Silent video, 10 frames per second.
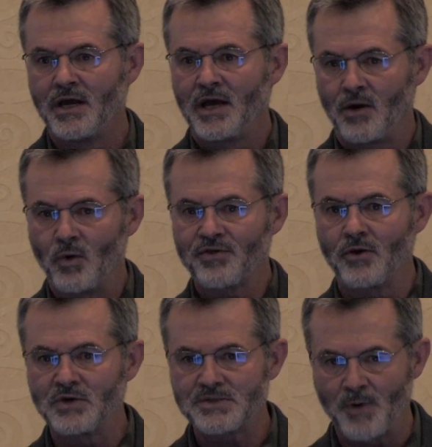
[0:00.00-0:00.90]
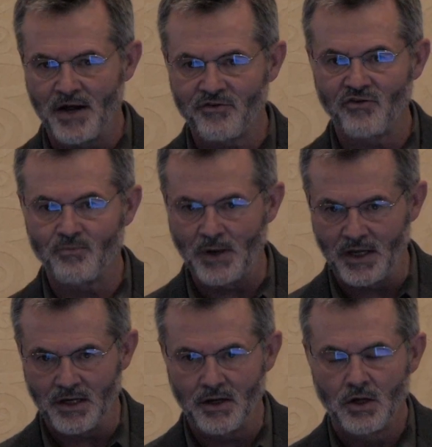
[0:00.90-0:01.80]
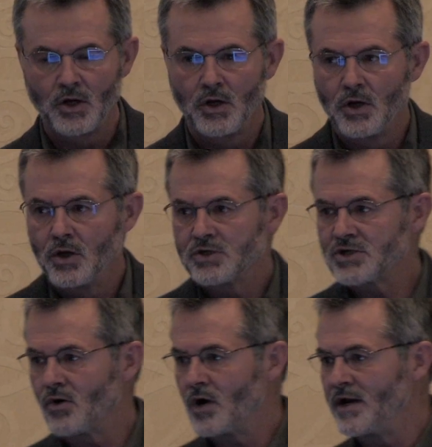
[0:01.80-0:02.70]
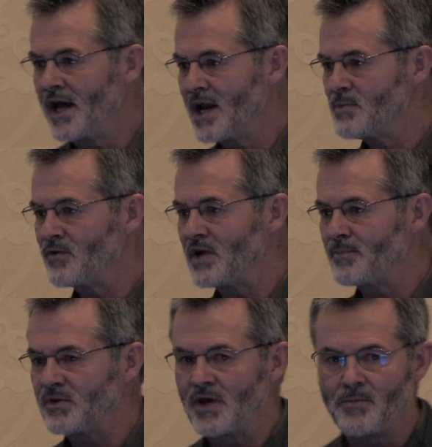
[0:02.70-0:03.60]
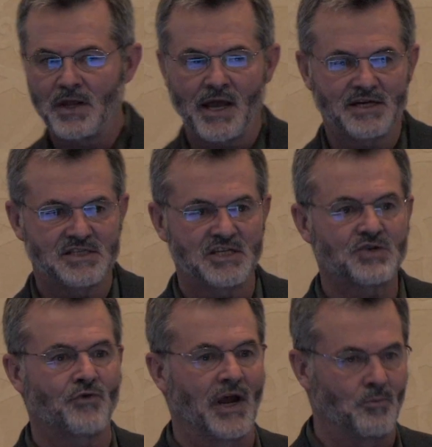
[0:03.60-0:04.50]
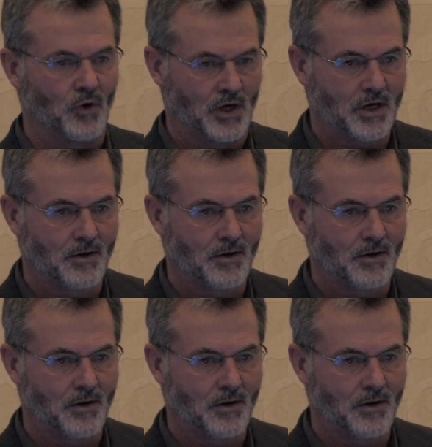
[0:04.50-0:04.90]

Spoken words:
and what their response has been. So anatomy of an epidemic has this framework.